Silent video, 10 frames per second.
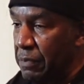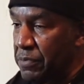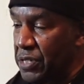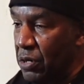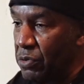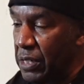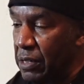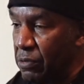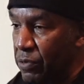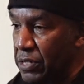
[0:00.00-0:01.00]
Tony,
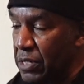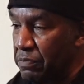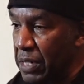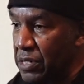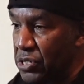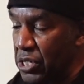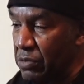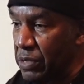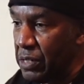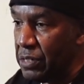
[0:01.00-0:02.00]
rest in peace,
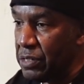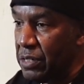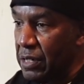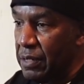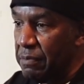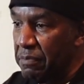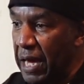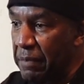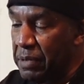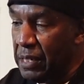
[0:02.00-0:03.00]
G-Wiz,
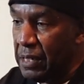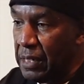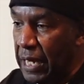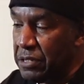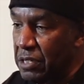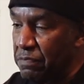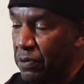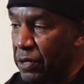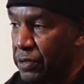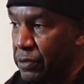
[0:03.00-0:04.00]
Poppy, that's his
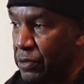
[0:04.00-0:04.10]
brother.